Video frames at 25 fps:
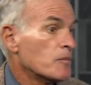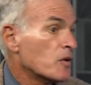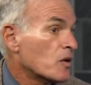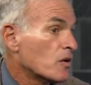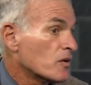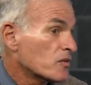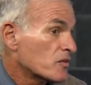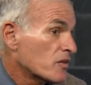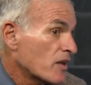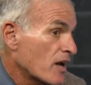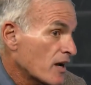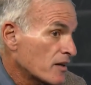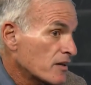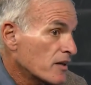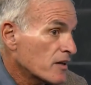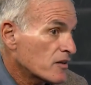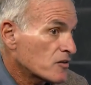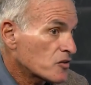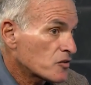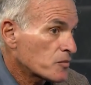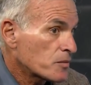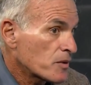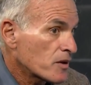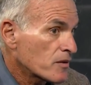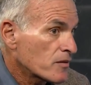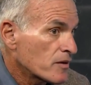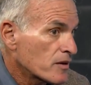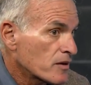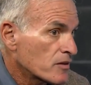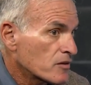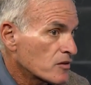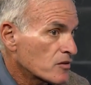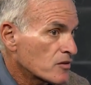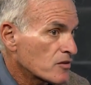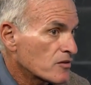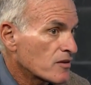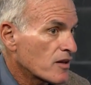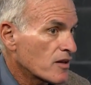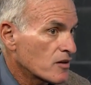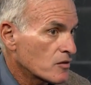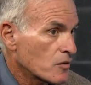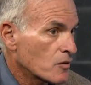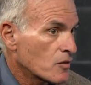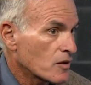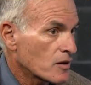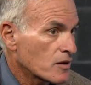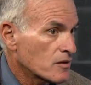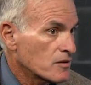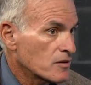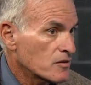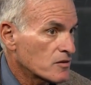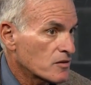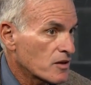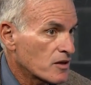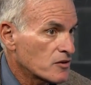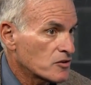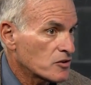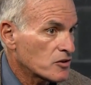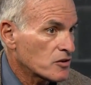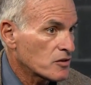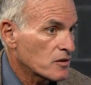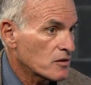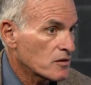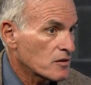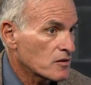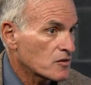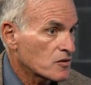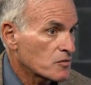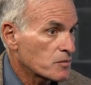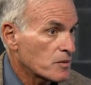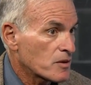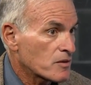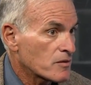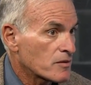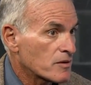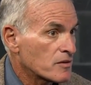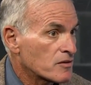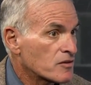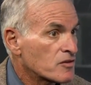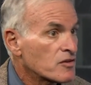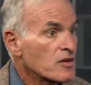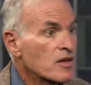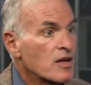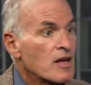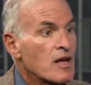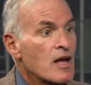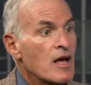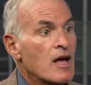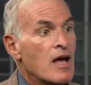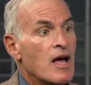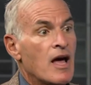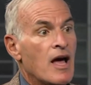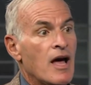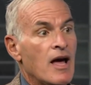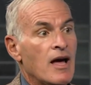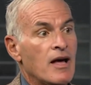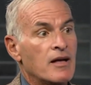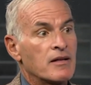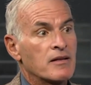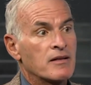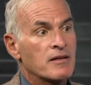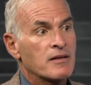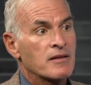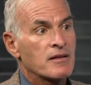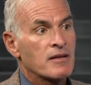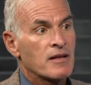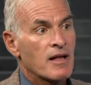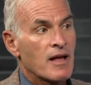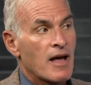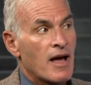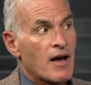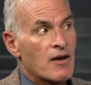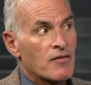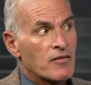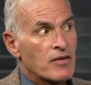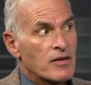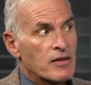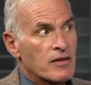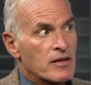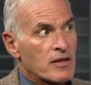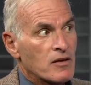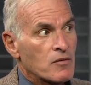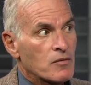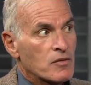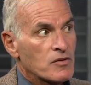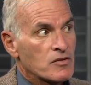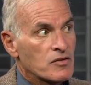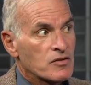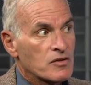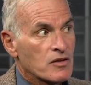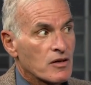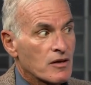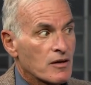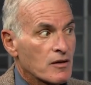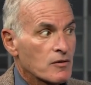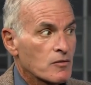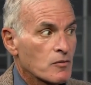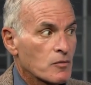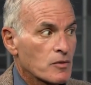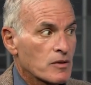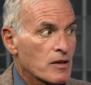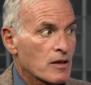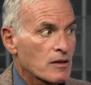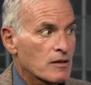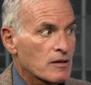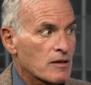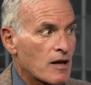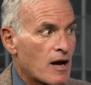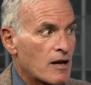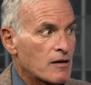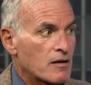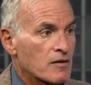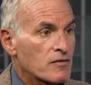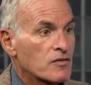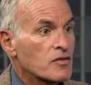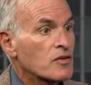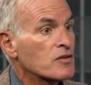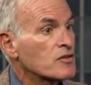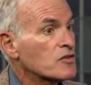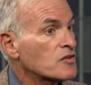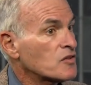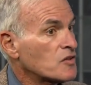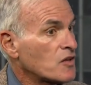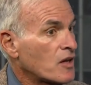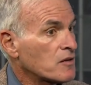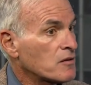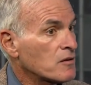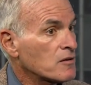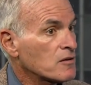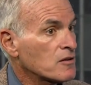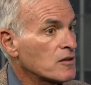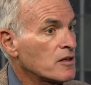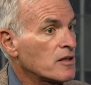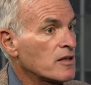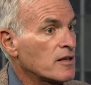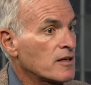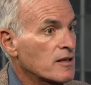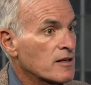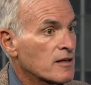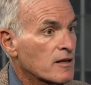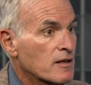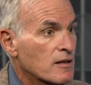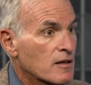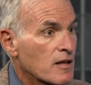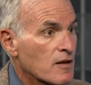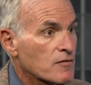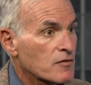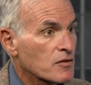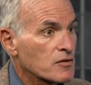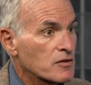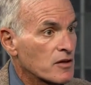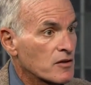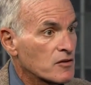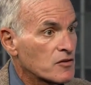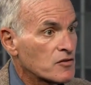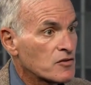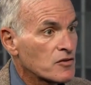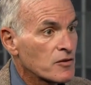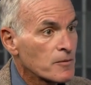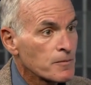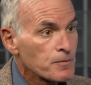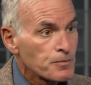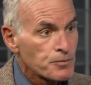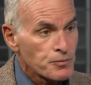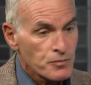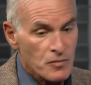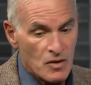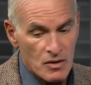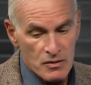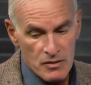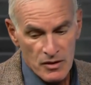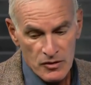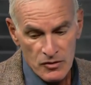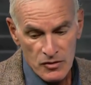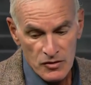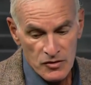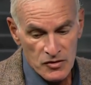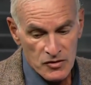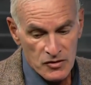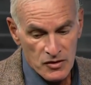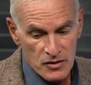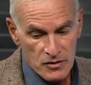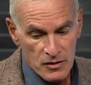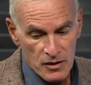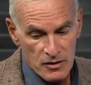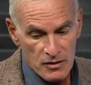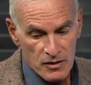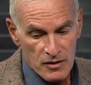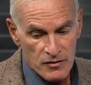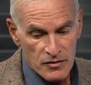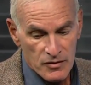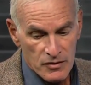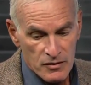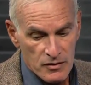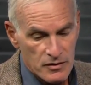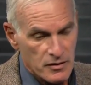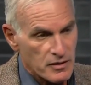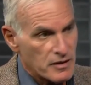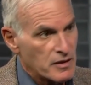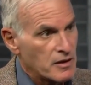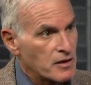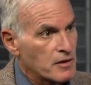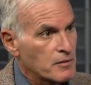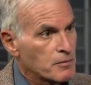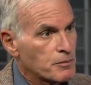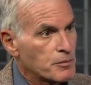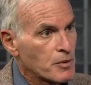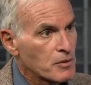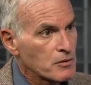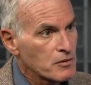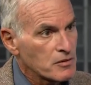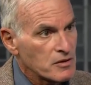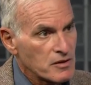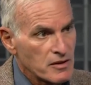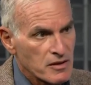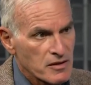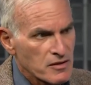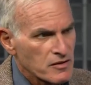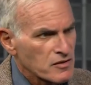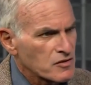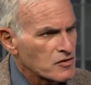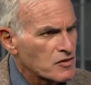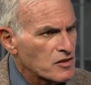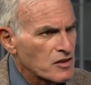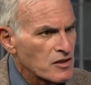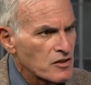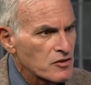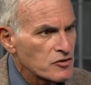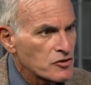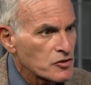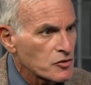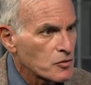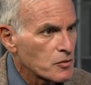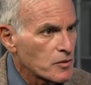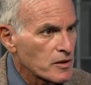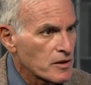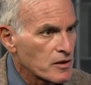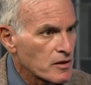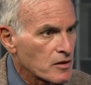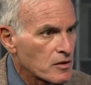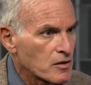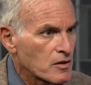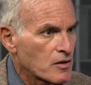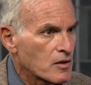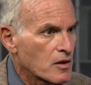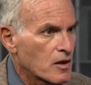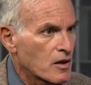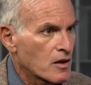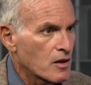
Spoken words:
because they had experience, they had organizational experience. And everything was done with a lot of subtlety and cleverness. They used to deliver the bulletins each week.